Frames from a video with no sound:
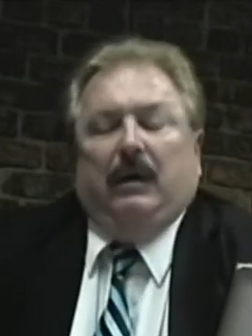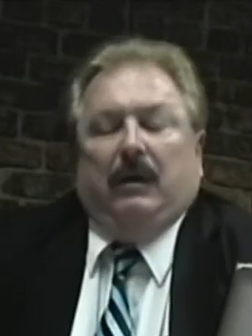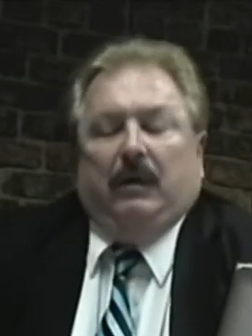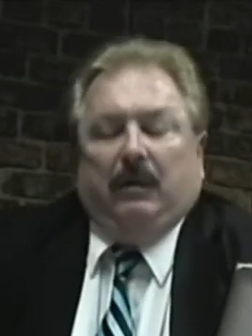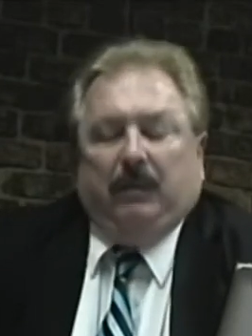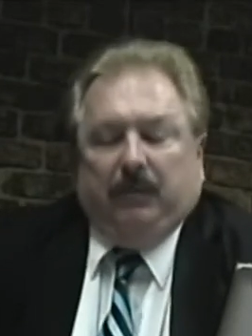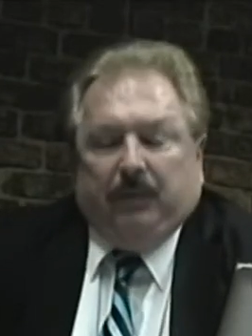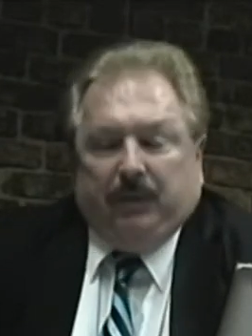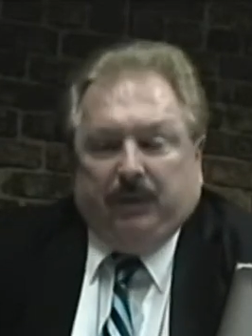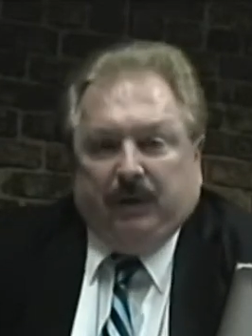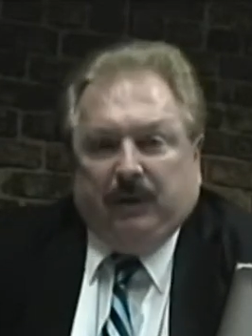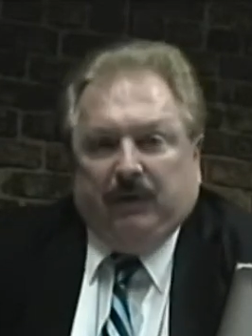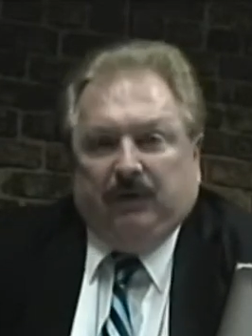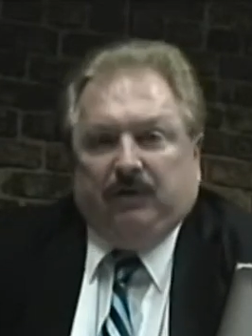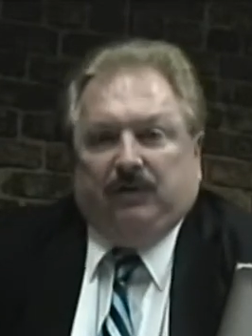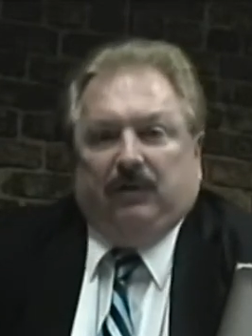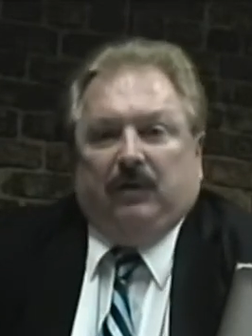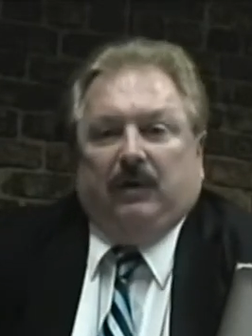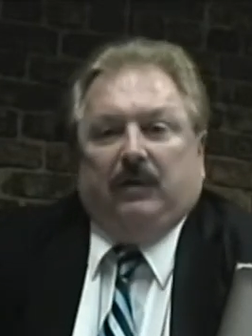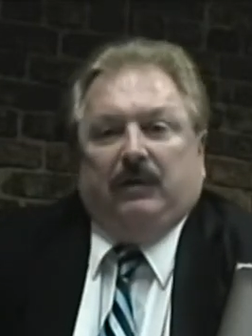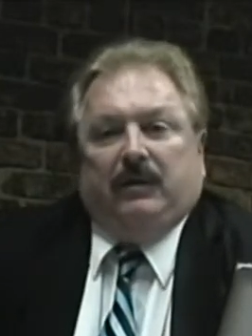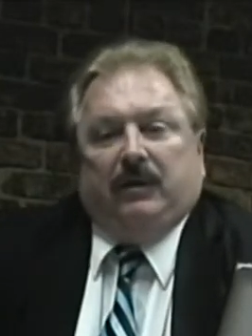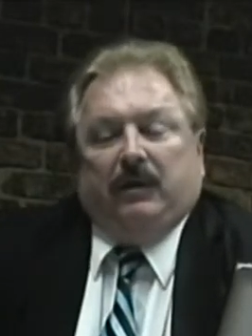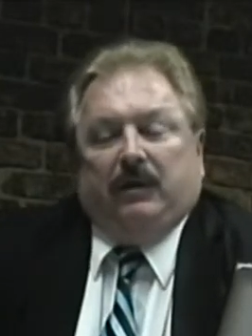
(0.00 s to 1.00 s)
Please look
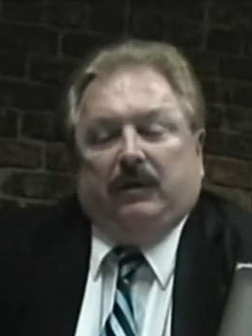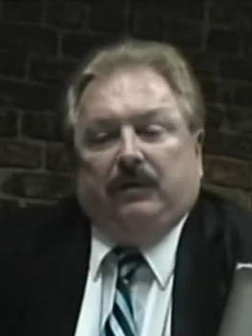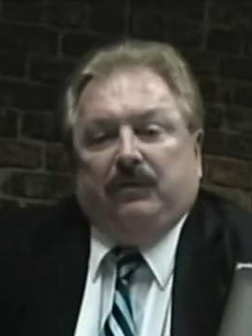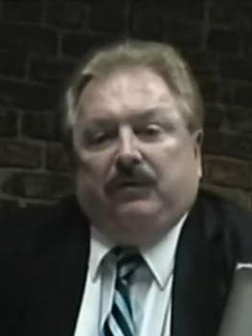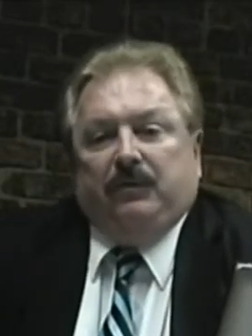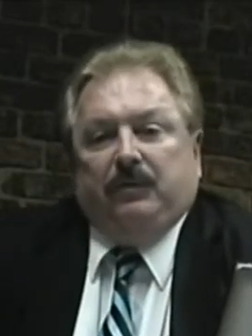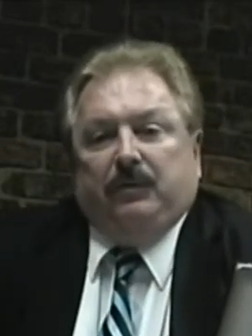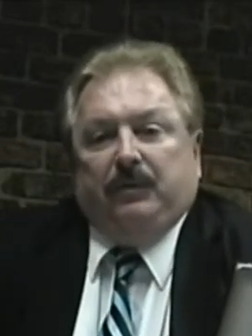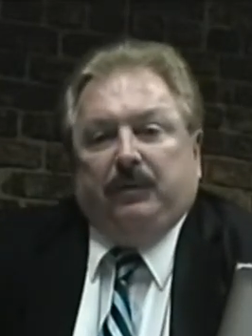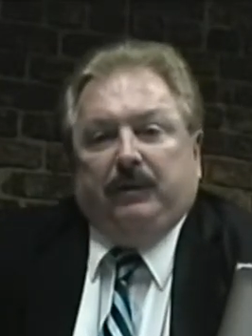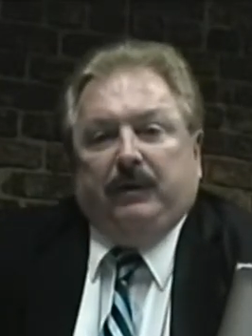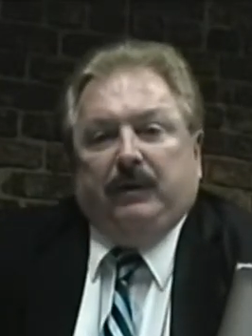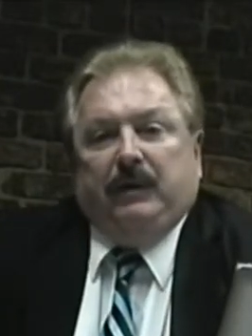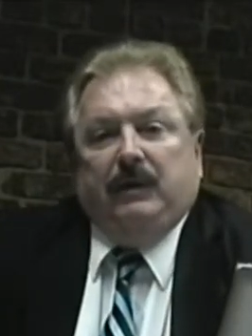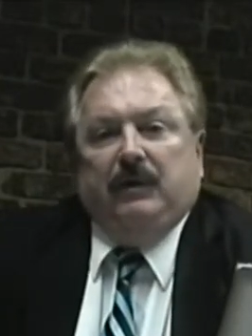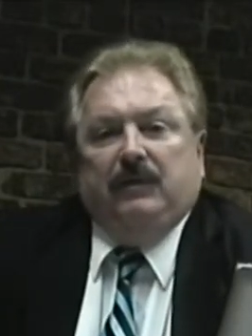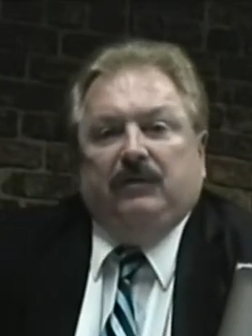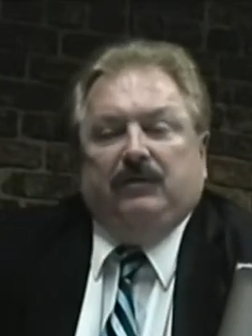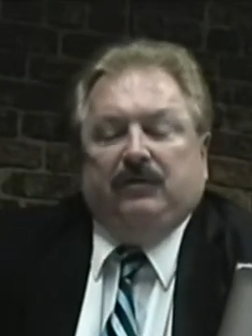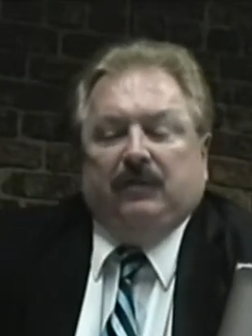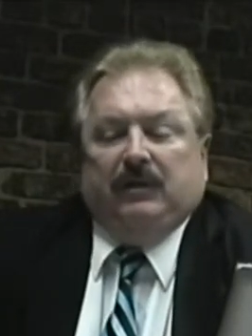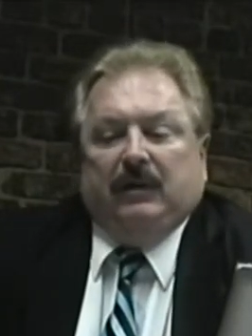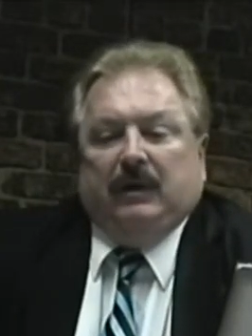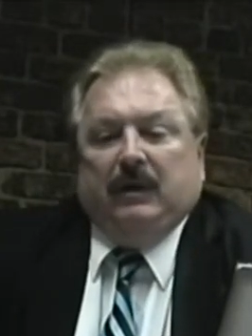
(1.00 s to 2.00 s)
at those.
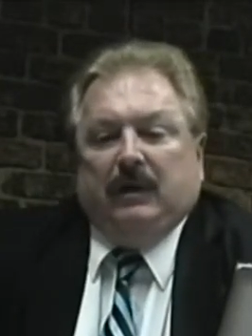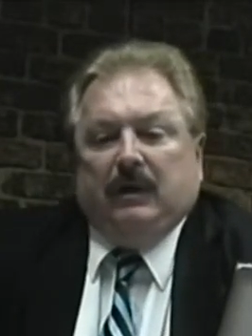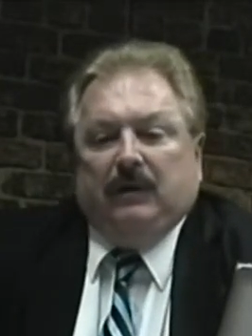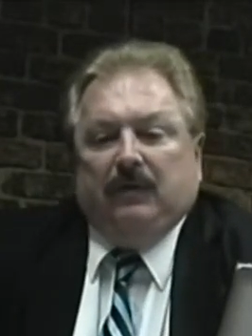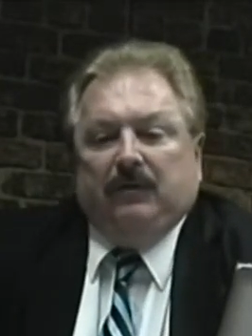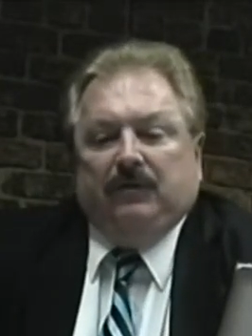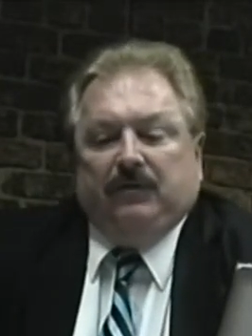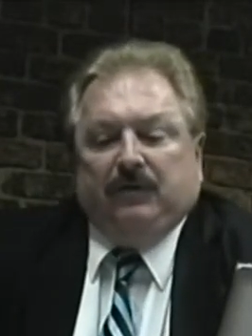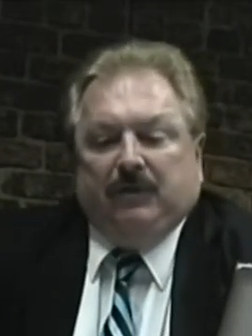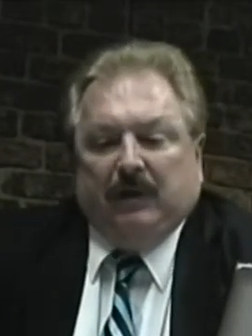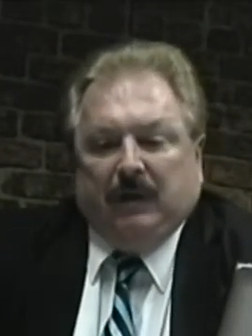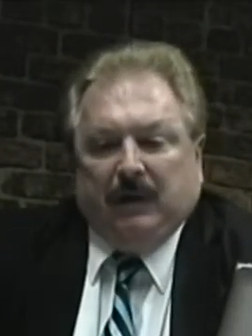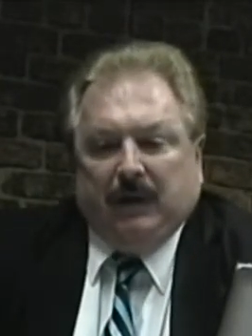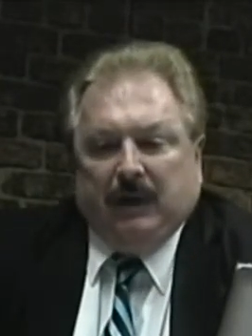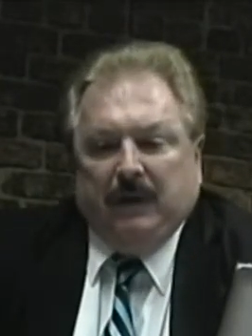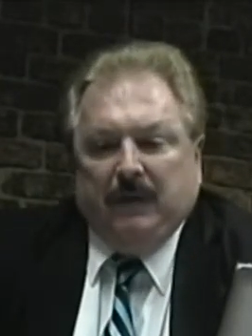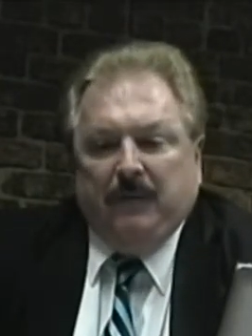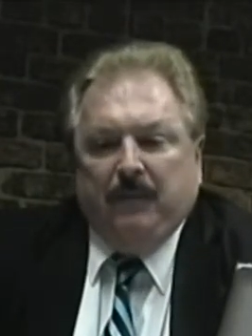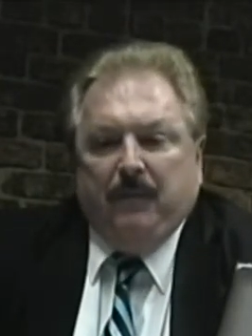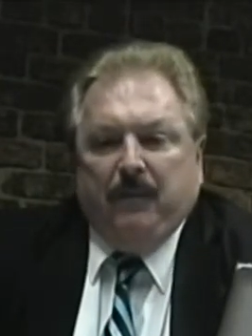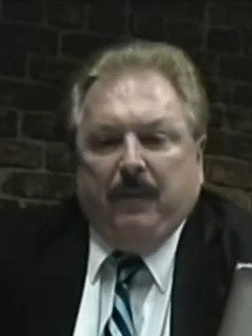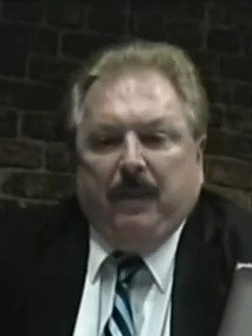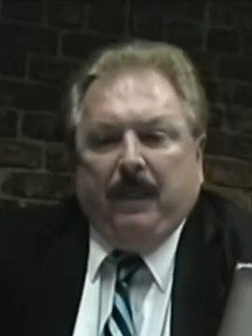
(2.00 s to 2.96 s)
Please study